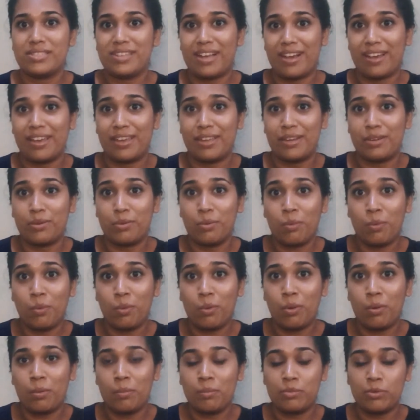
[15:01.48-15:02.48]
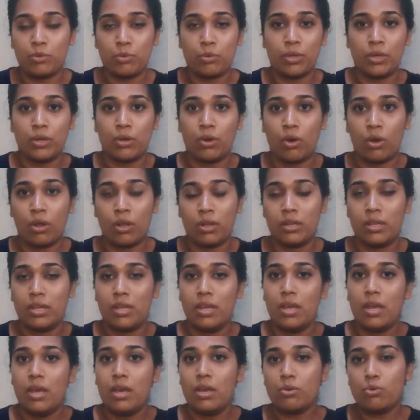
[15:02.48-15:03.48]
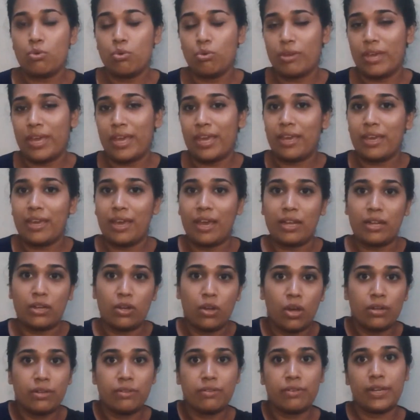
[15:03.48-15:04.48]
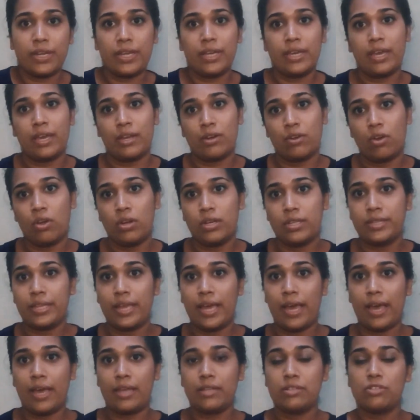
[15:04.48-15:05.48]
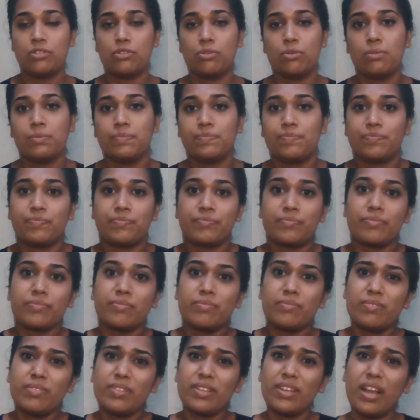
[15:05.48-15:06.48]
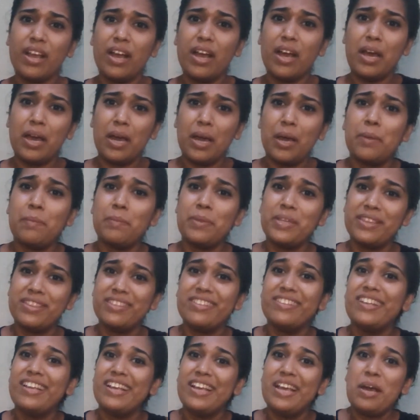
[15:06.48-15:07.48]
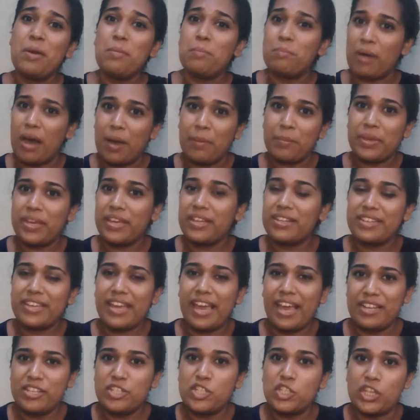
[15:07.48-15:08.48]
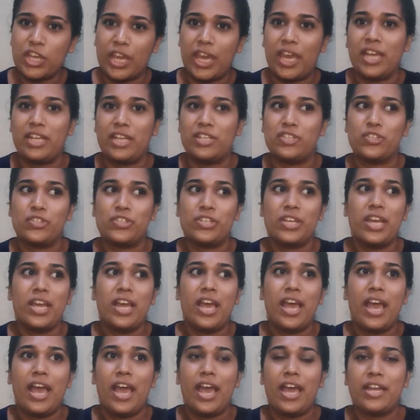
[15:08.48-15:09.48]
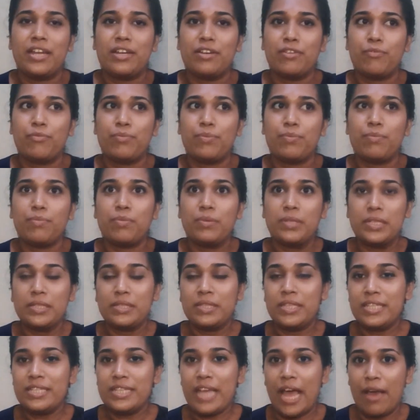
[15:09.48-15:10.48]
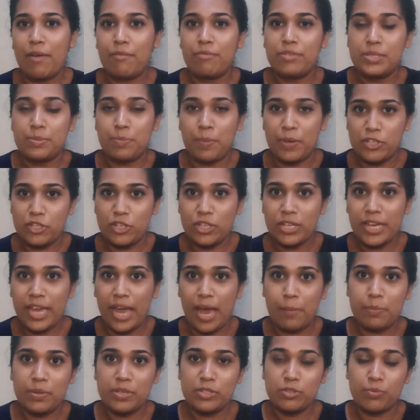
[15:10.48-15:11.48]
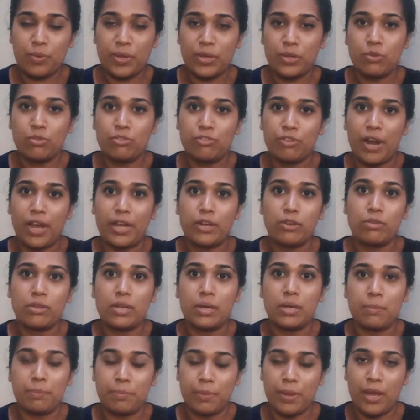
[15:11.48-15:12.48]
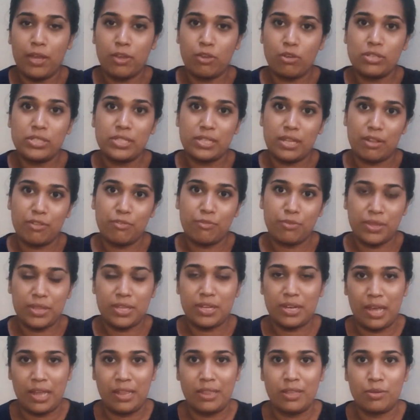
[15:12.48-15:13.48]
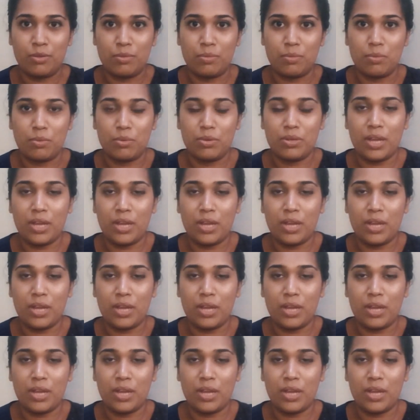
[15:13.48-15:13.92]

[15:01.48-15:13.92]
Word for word: stuck in home doing all cooking and laundry and all of that. So I mean, mom guilt can change, and this especially happens when you try to compare yourself with another